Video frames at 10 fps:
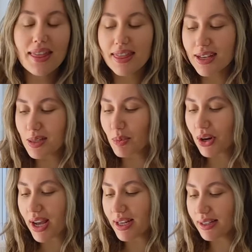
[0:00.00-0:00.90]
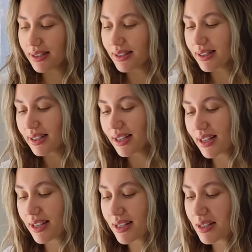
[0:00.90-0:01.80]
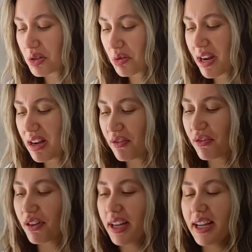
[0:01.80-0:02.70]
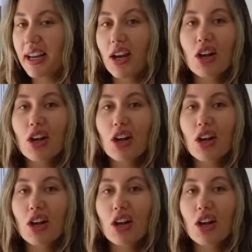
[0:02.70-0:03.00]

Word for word: This bread is grain-free,